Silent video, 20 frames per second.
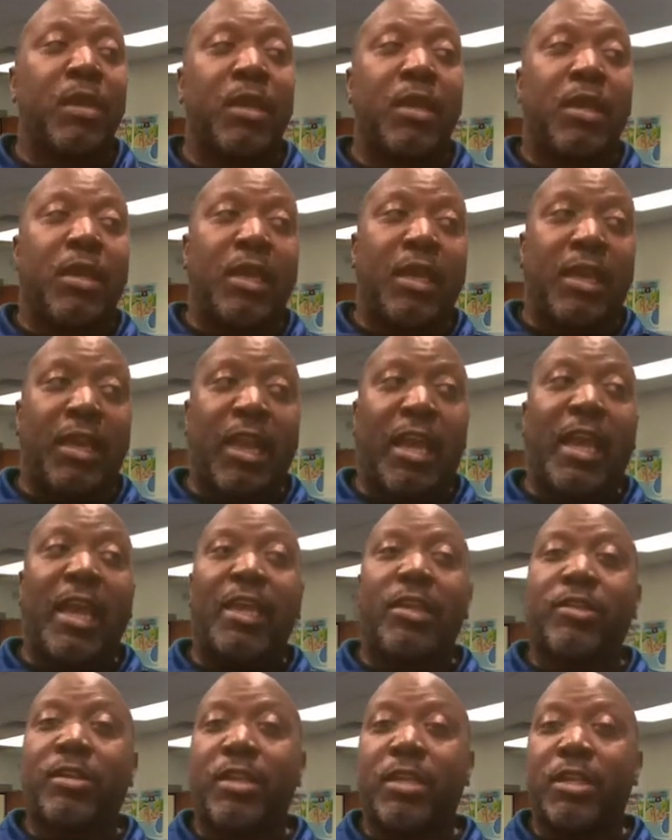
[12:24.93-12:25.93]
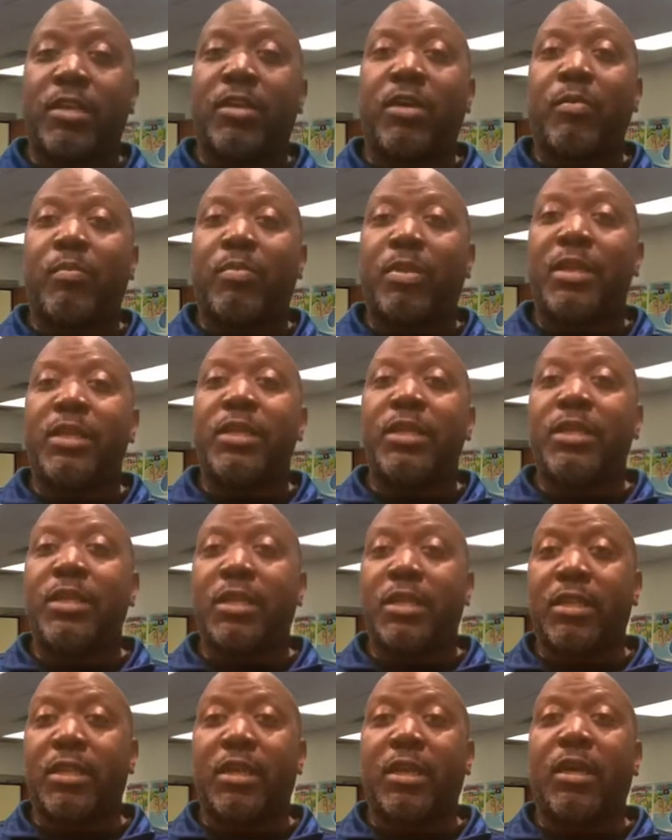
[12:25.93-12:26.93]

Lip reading: and actually completing the